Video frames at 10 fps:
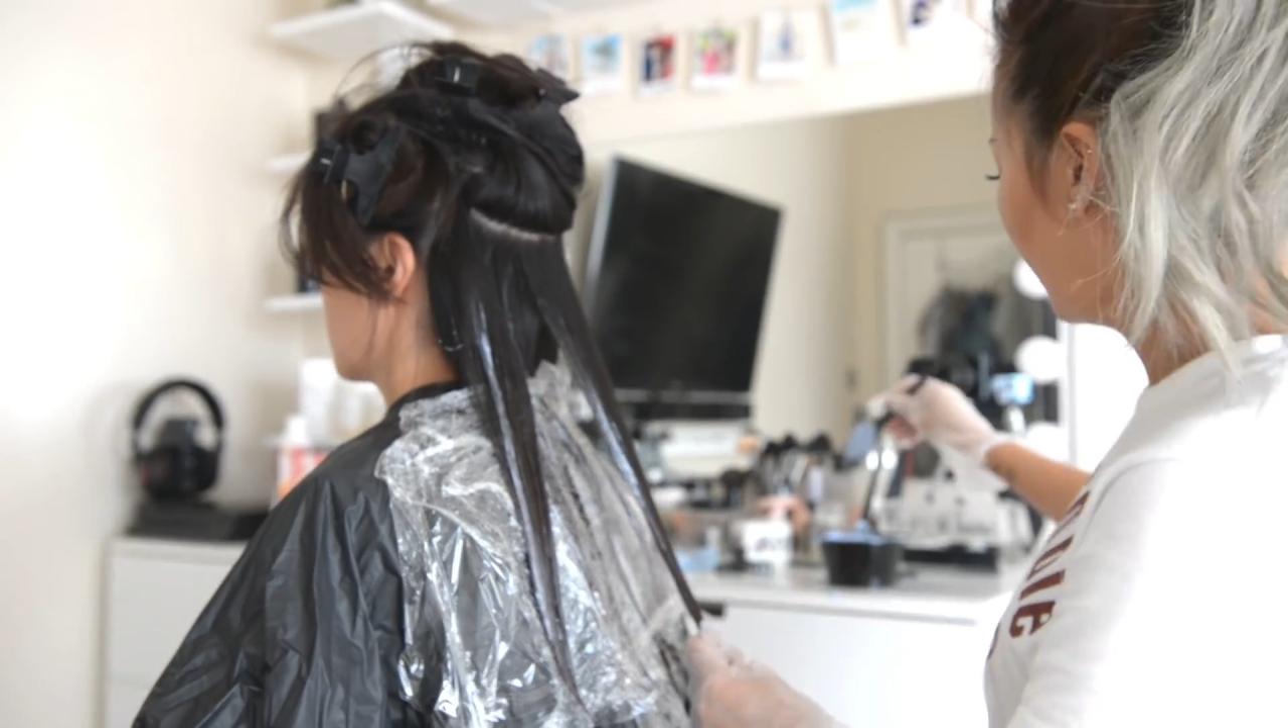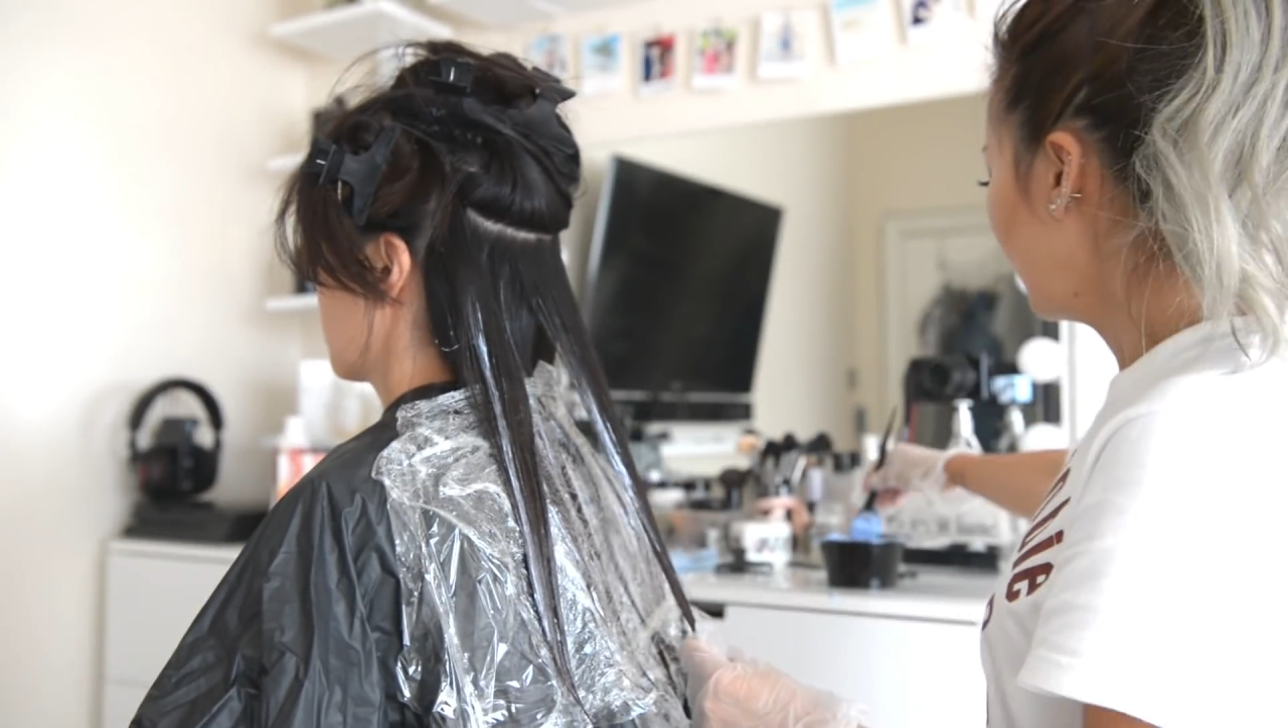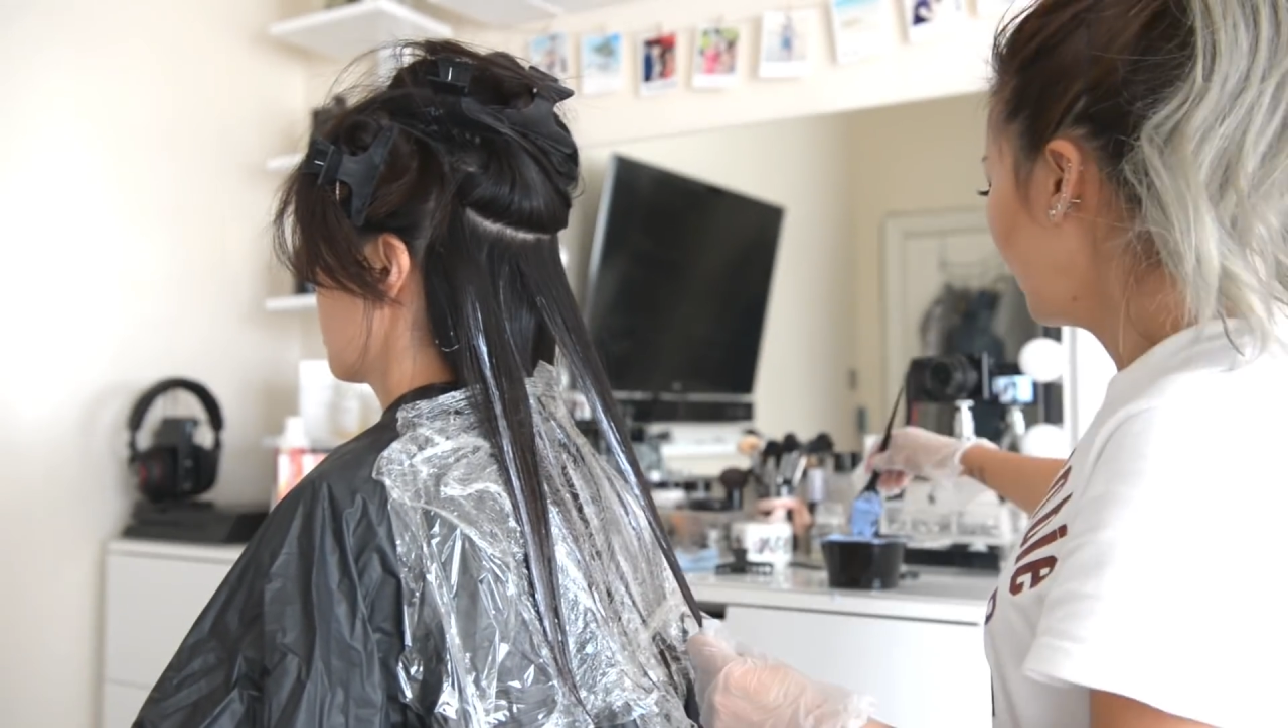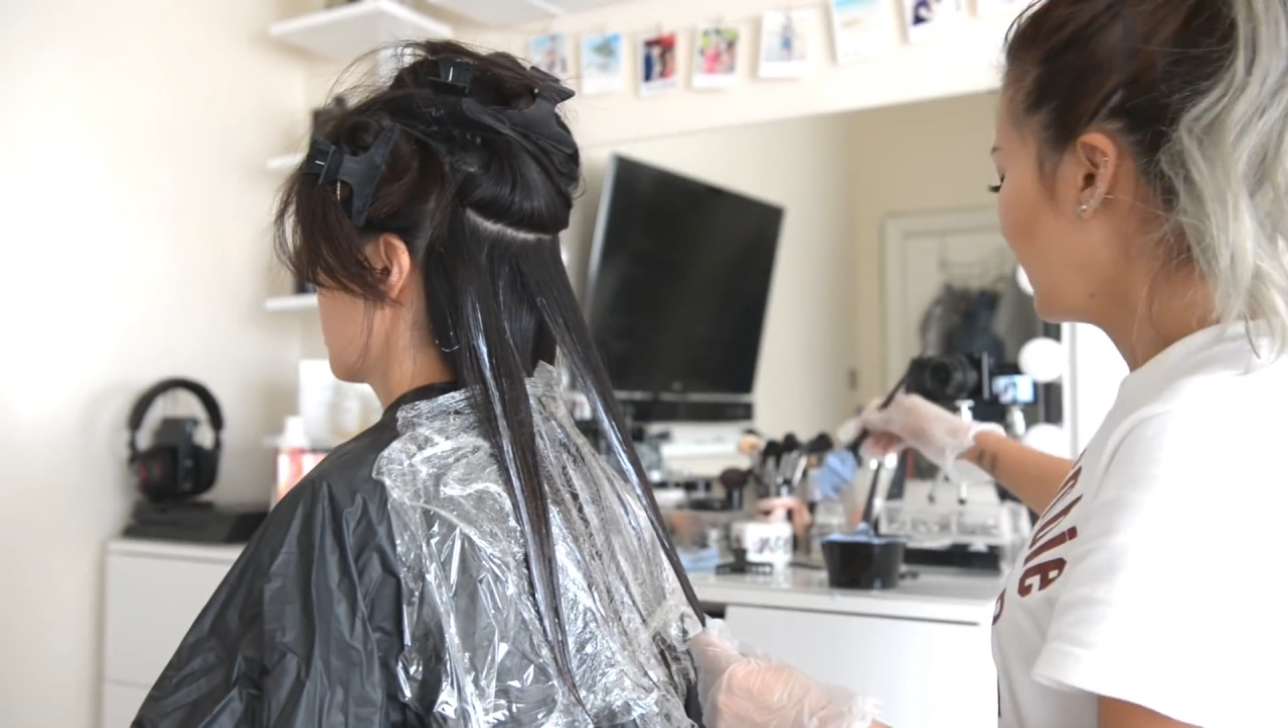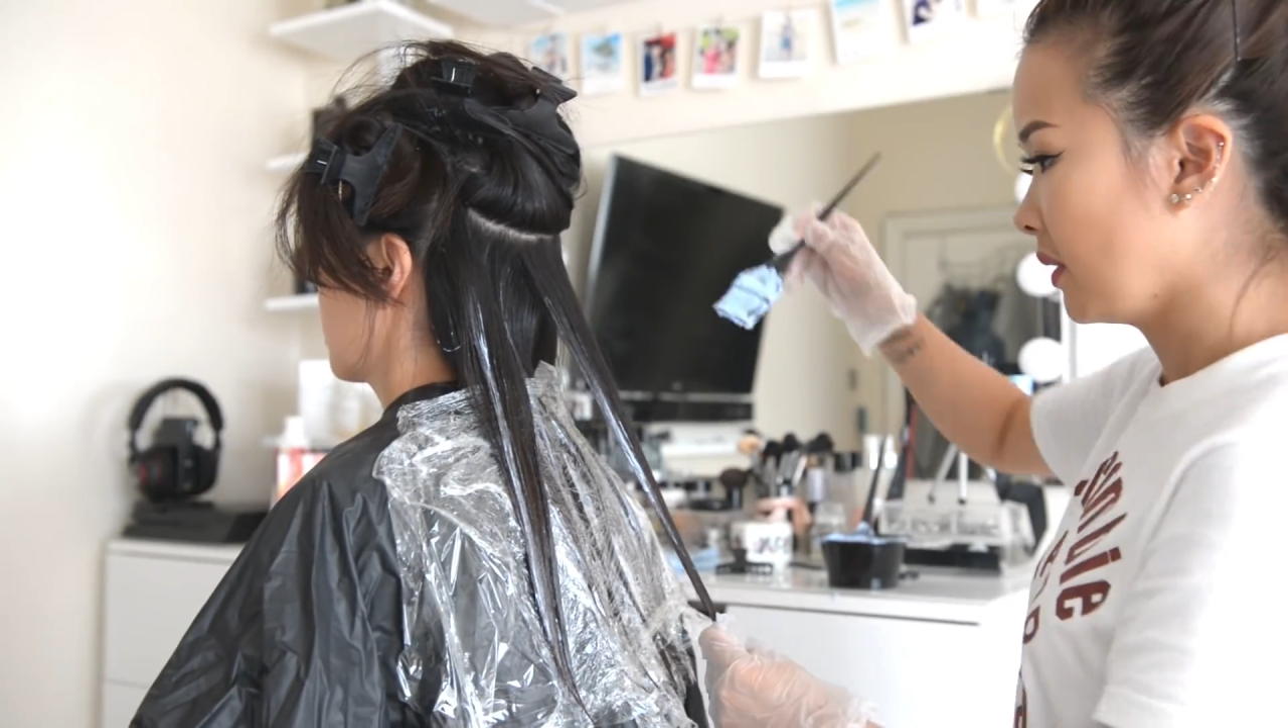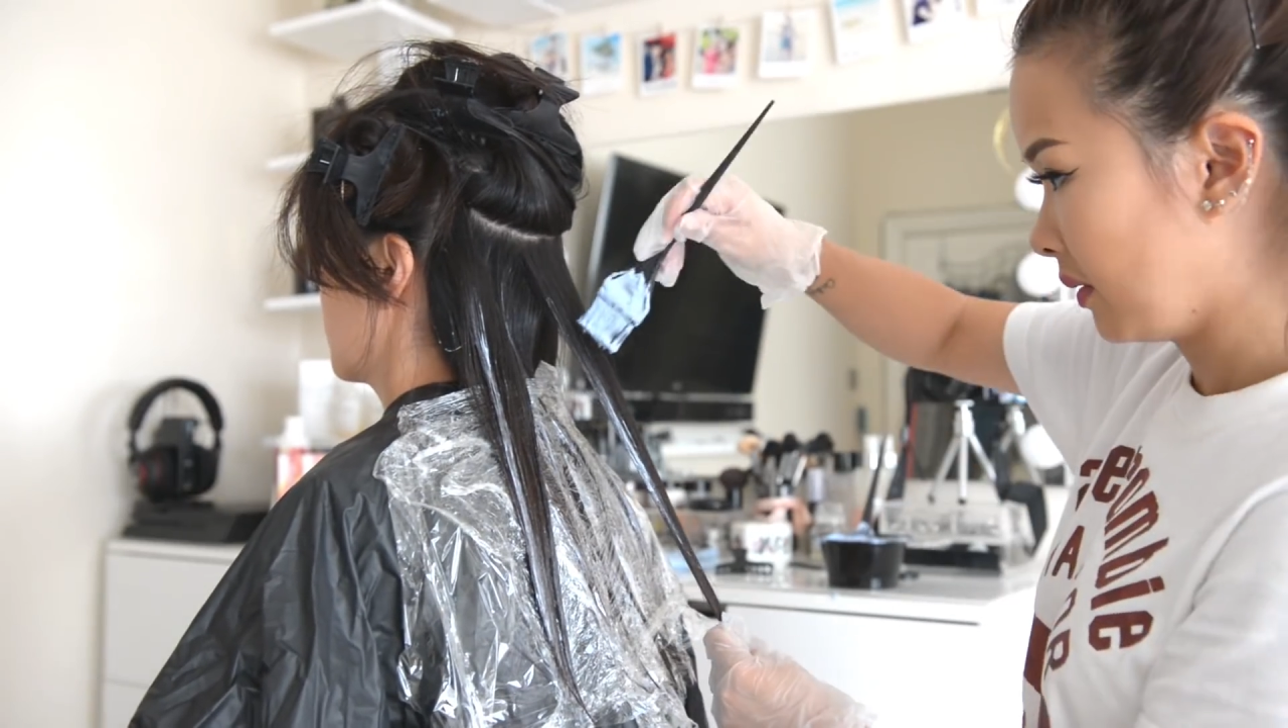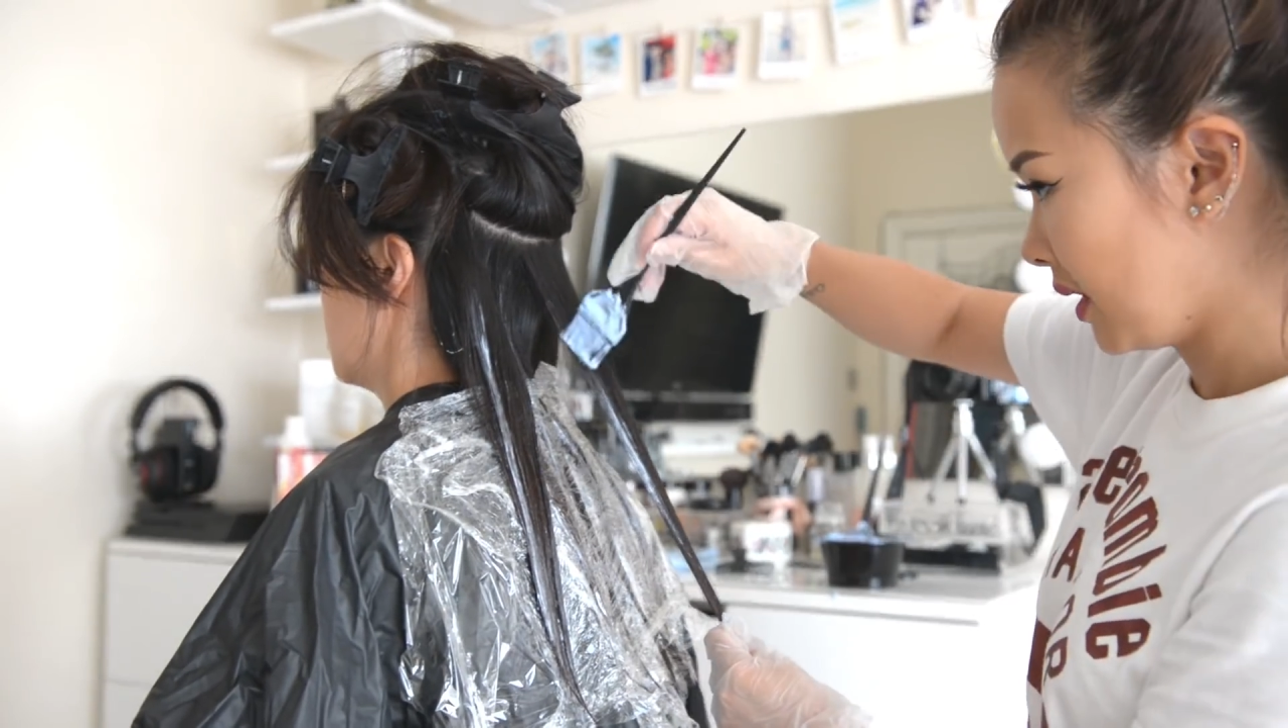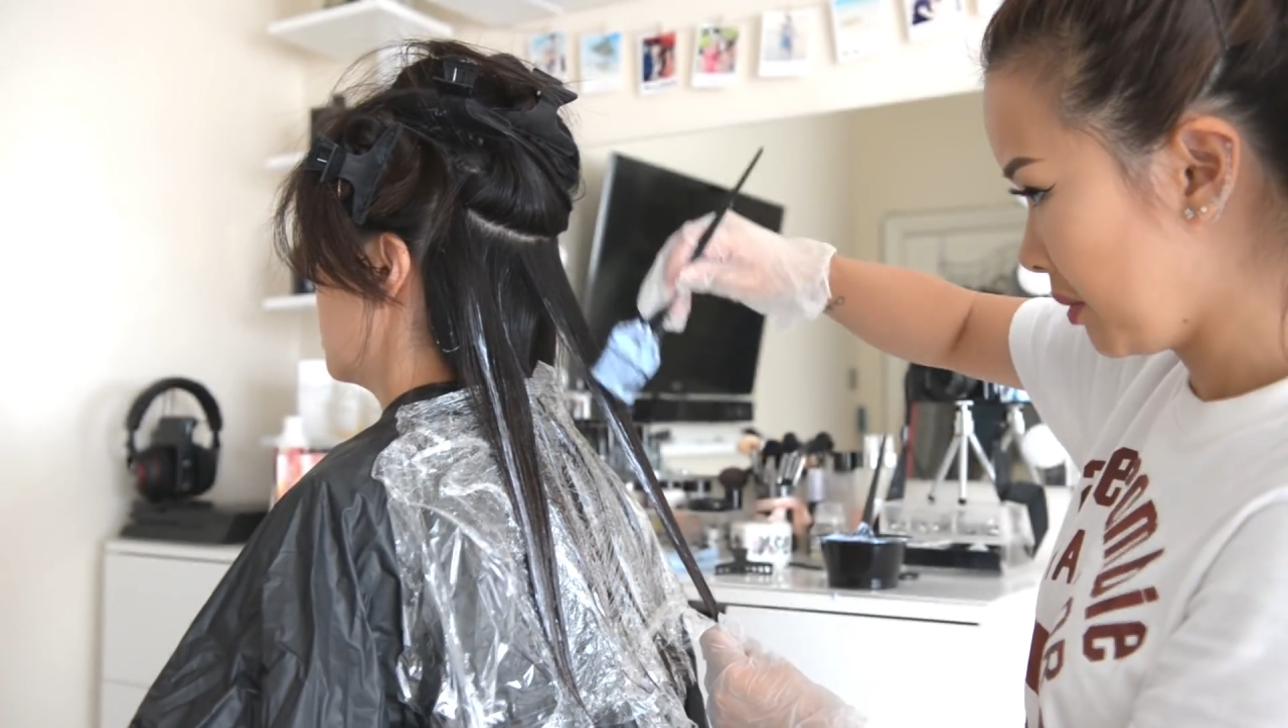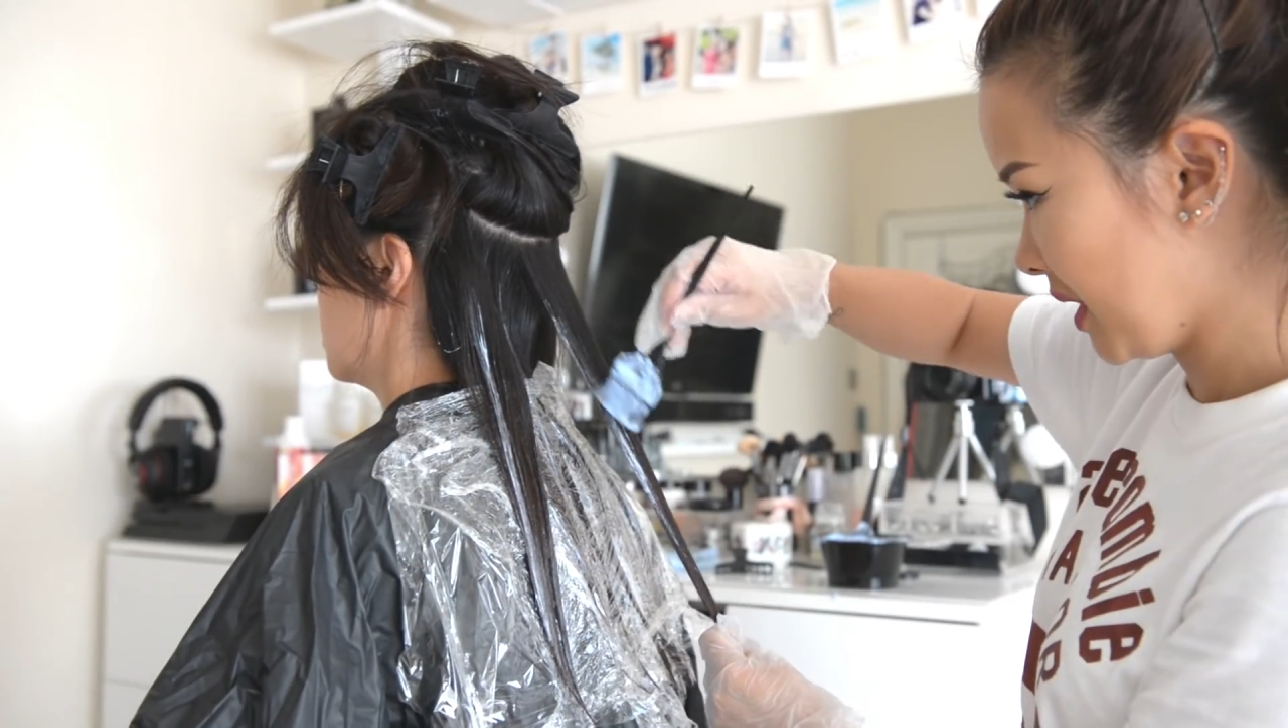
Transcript: doesn't